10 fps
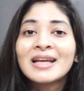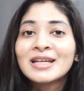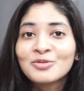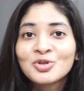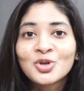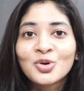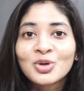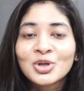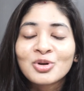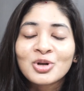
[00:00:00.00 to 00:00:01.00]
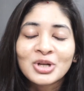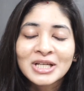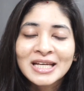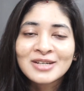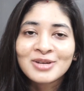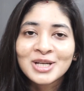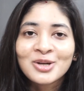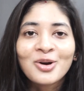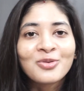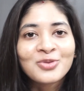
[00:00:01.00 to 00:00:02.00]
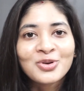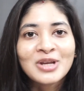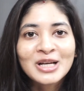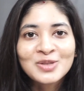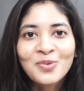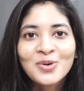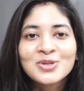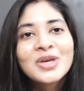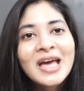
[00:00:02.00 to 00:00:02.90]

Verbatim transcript: and I'm sure you're gonna get rid of your dark spots.